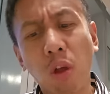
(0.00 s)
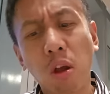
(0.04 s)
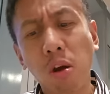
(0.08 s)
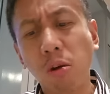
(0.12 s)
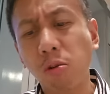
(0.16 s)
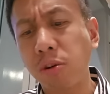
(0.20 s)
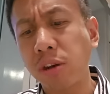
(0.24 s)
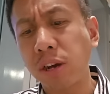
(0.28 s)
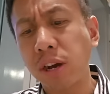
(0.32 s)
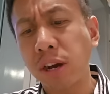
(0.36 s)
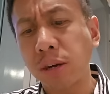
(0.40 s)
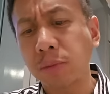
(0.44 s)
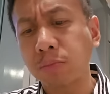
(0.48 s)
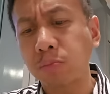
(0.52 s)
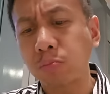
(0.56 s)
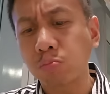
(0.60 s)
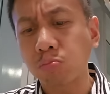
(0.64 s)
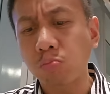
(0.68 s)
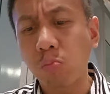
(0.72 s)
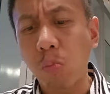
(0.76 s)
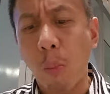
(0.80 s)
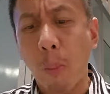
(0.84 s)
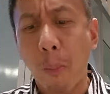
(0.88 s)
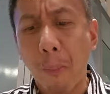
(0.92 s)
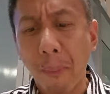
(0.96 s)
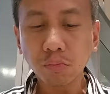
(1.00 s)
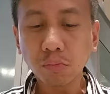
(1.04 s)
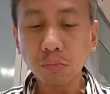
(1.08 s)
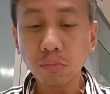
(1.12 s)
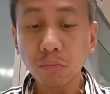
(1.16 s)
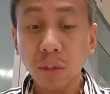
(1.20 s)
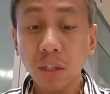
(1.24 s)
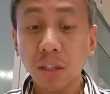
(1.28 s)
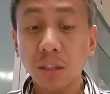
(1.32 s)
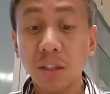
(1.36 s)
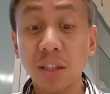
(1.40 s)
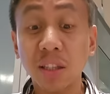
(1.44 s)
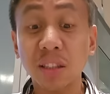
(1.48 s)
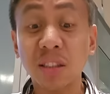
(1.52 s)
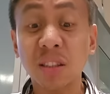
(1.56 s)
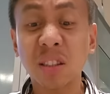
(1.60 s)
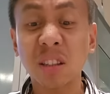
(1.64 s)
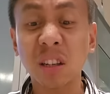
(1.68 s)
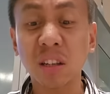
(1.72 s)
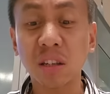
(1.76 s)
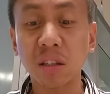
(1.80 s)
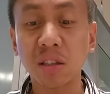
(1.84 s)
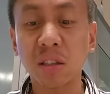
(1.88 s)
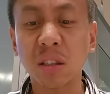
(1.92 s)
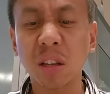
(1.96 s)
Oh yeah, this
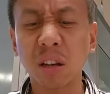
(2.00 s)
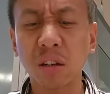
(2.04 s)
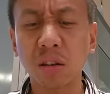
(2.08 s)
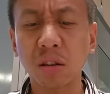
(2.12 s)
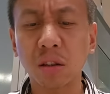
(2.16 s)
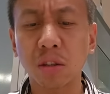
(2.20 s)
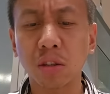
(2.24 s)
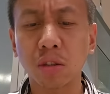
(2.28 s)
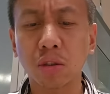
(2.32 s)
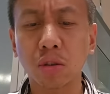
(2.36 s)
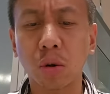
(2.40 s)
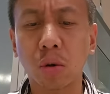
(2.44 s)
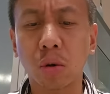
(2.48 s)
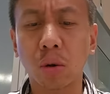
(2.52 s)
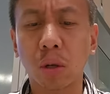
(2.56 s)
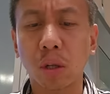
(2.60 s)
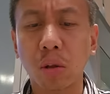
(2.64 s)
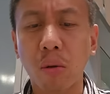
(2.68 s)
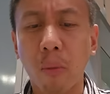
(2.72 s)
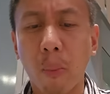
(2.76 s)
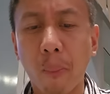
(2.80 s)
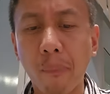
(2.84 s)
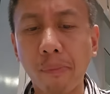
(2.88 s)
steak is hitting the soul.